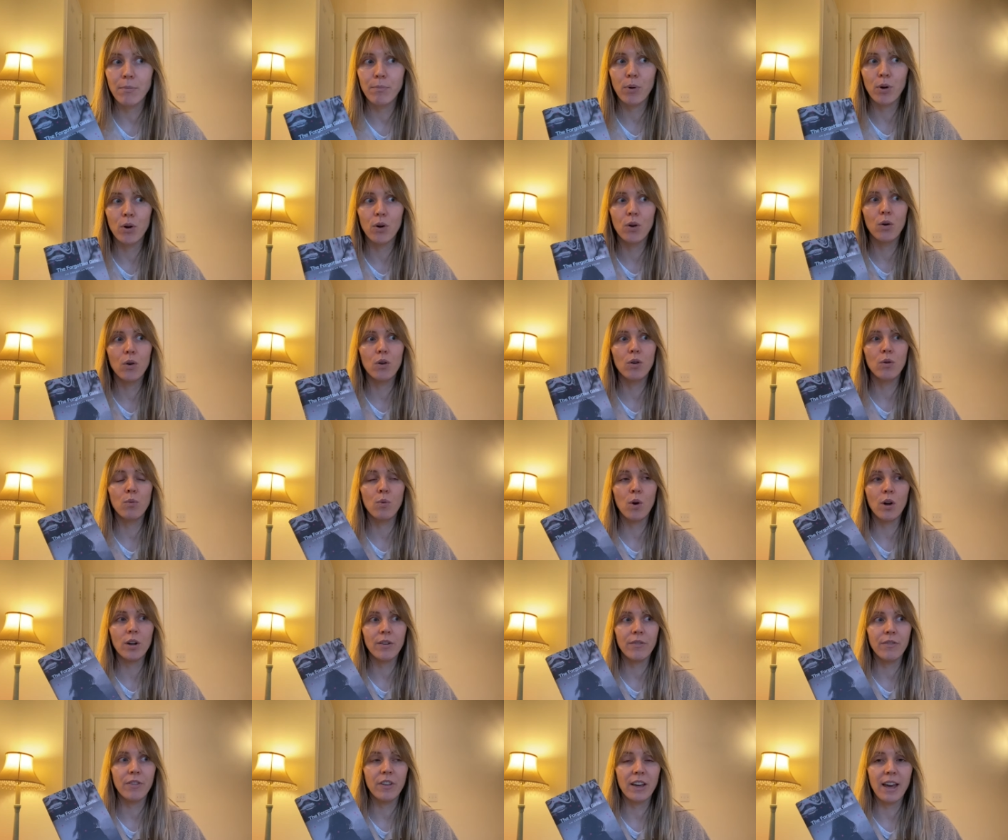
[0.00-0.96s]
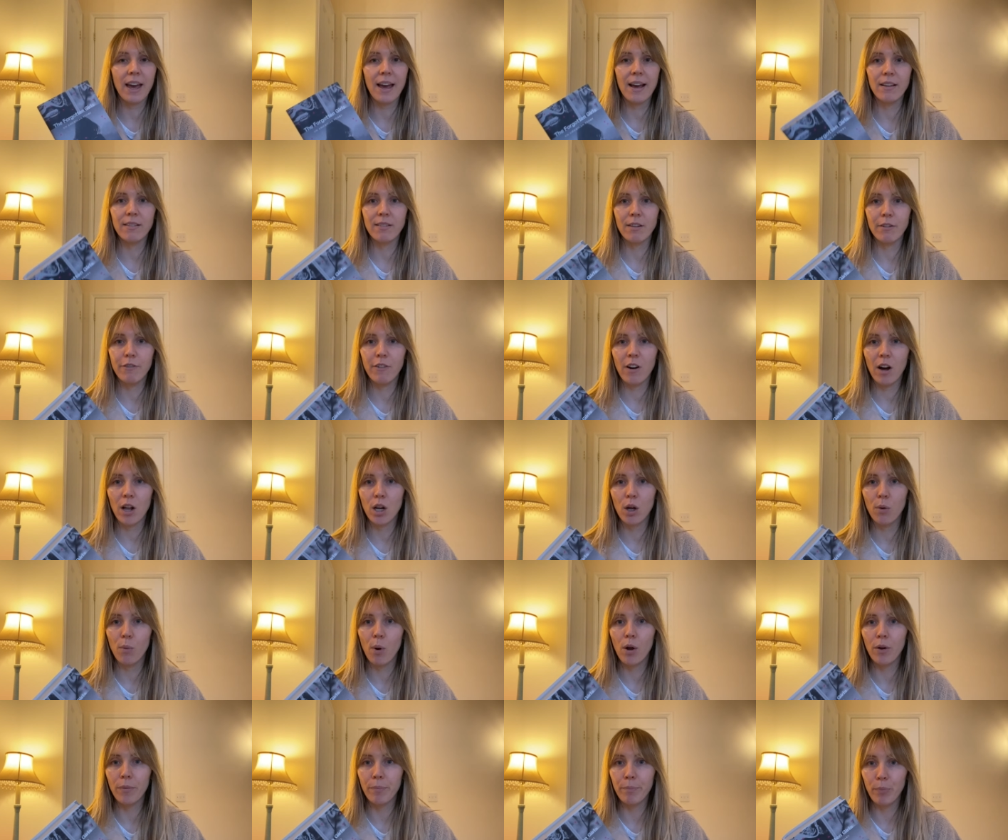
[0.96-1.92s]
but one of the girls I follow
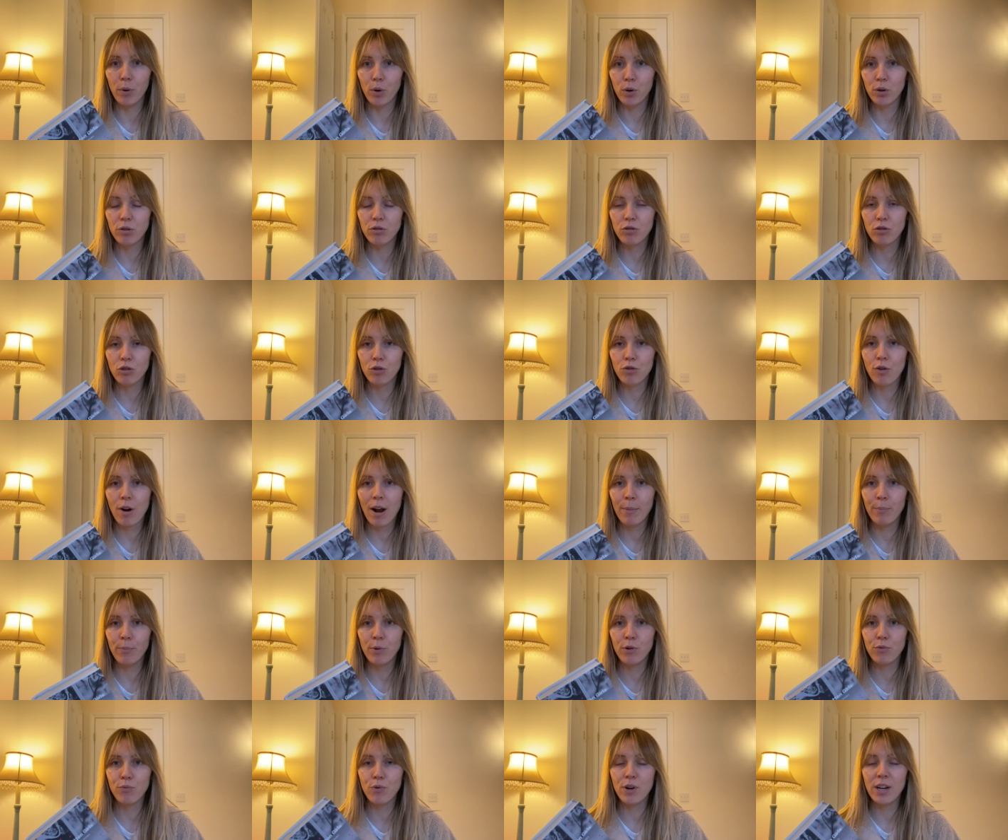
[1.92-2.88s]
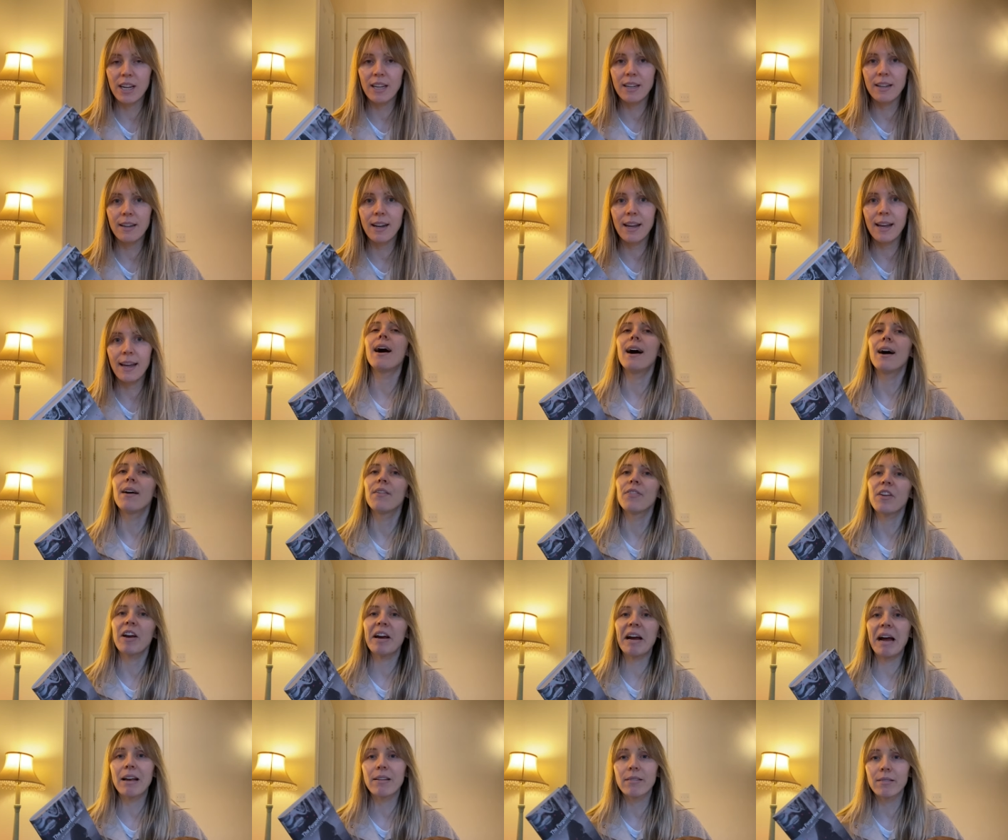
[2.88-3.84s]
on Bookstagram was reading it and
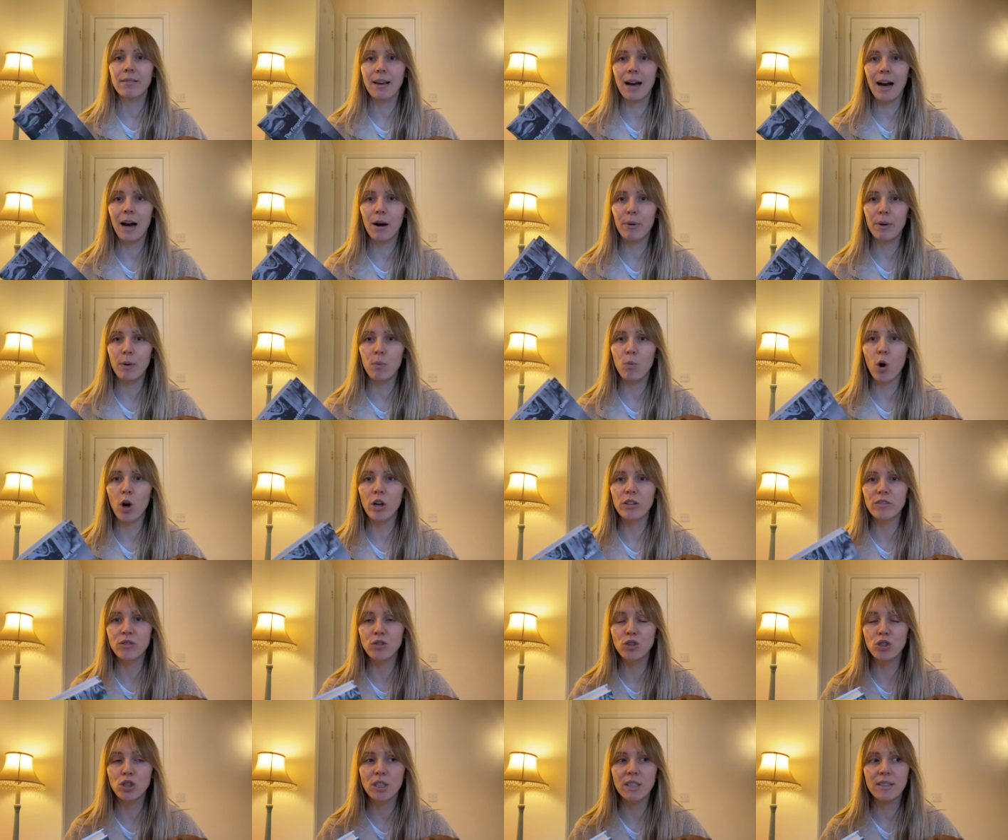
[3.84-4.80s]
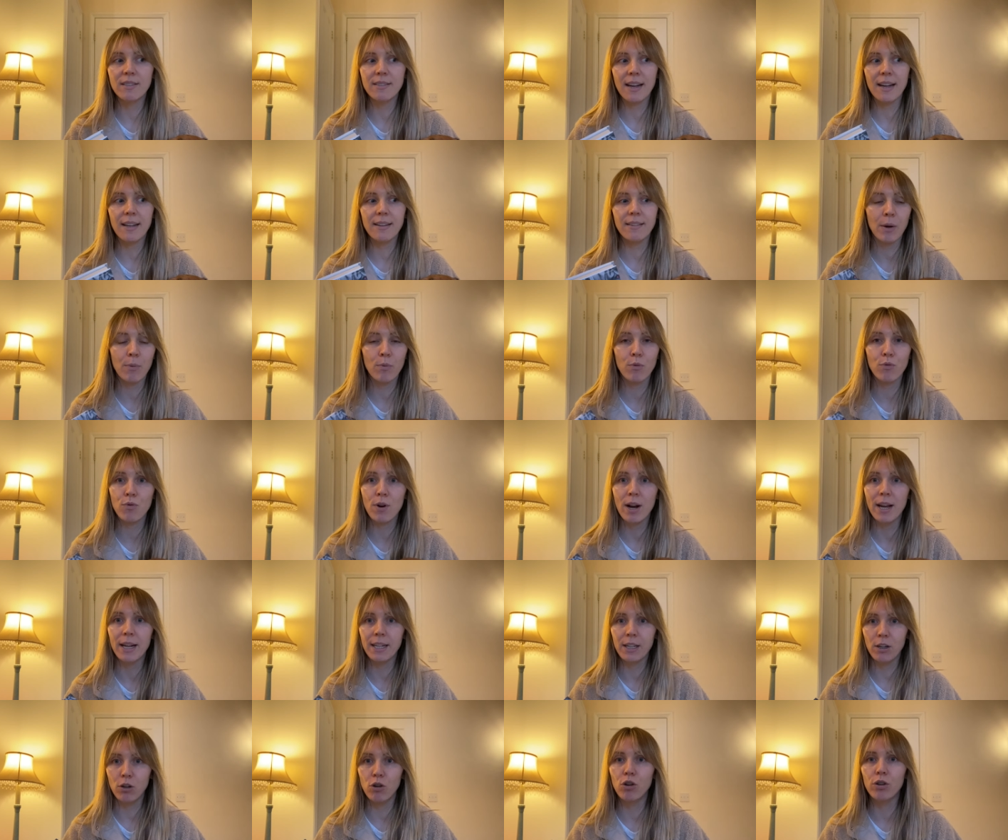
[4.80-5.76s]
I asked her how it was and she said it was
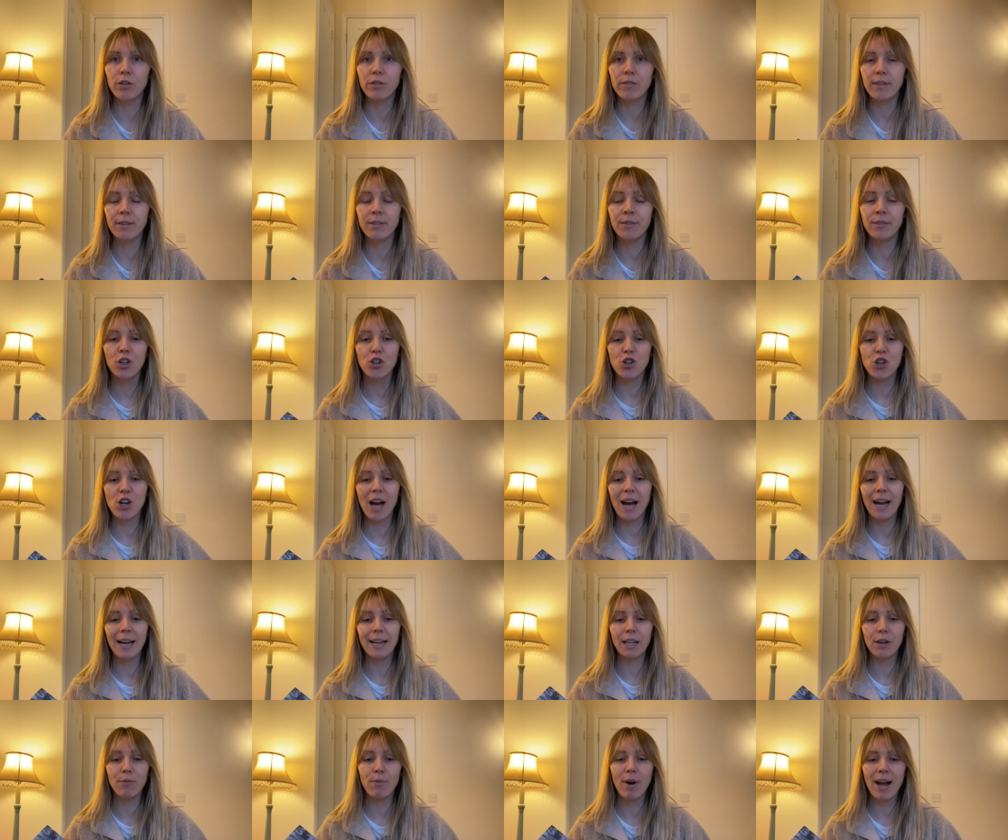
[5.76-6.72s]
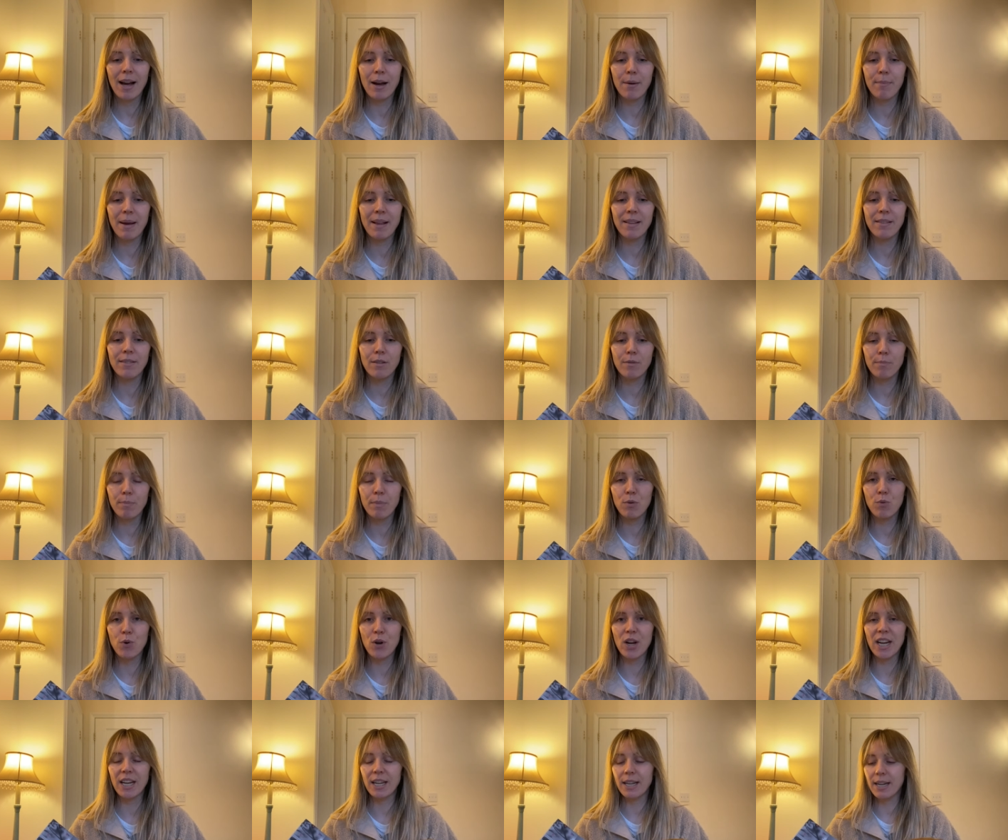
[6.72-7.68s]
really good and she highly recommended me
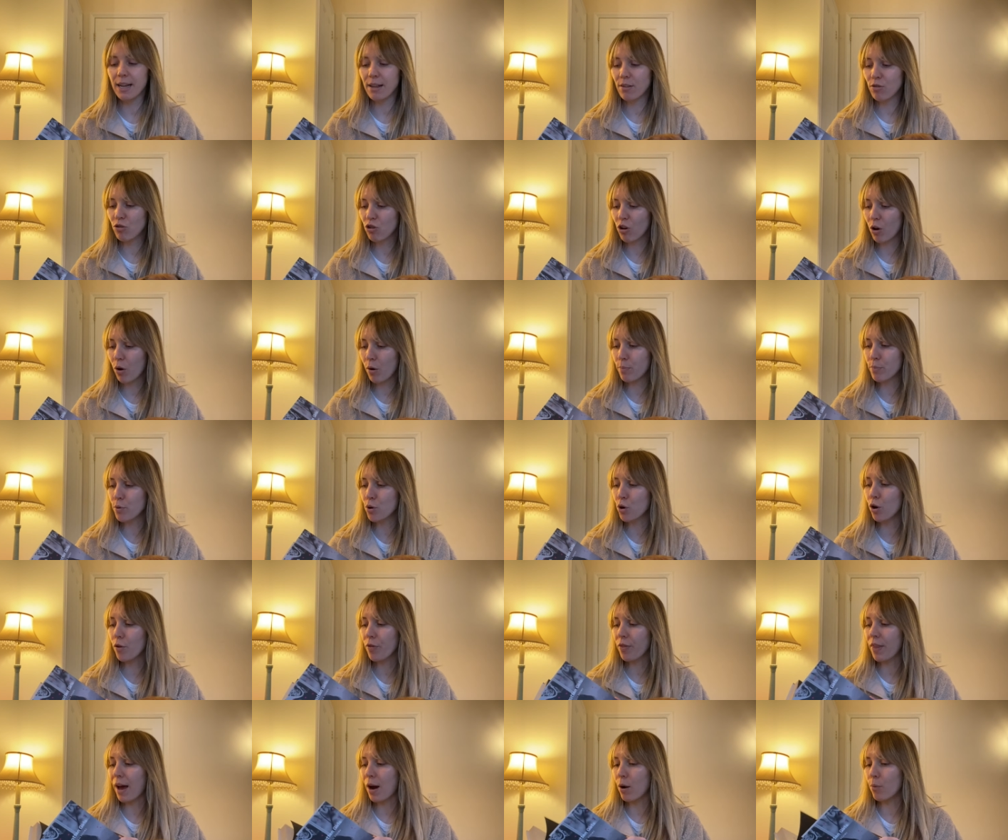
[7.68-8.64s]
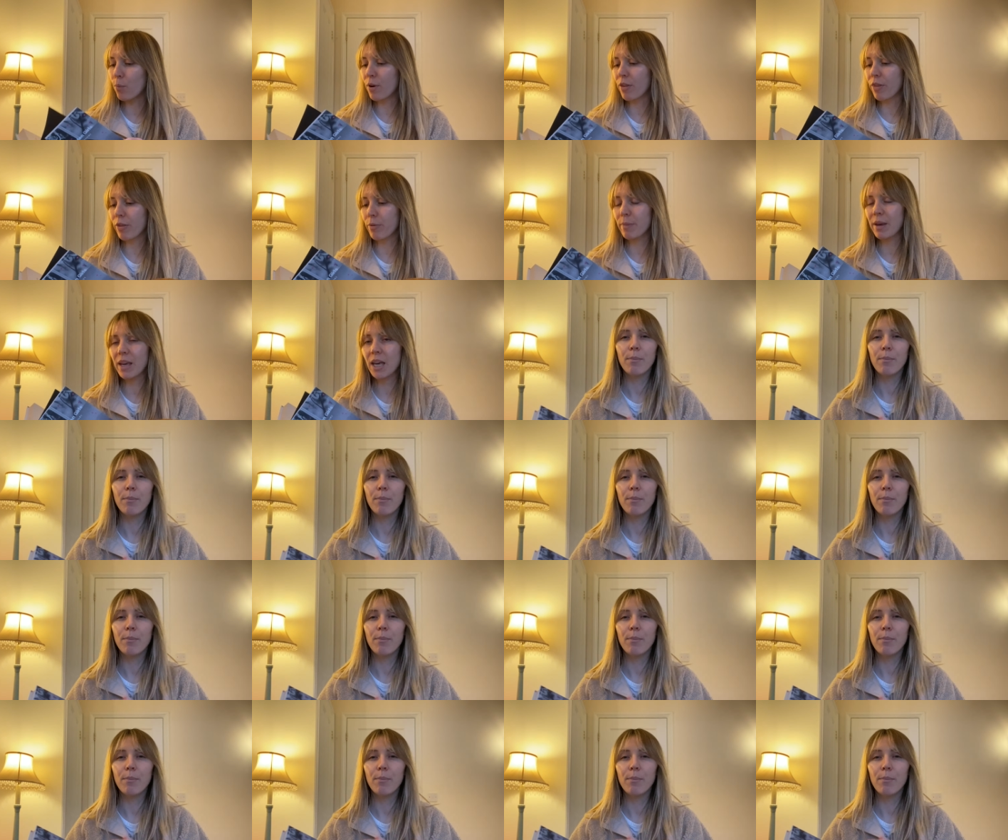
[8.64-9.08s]
reading it, so I brought that with me